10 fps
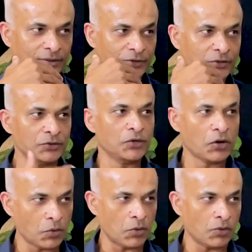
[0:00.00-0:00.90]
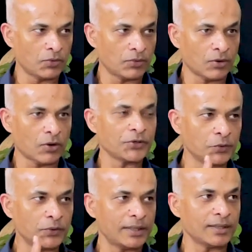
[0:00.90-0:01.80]
you know or
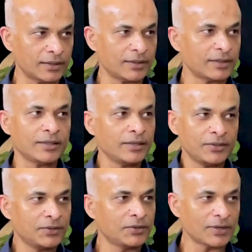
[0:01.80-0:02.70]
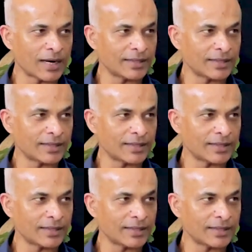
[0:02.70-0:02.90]
you hear, you don't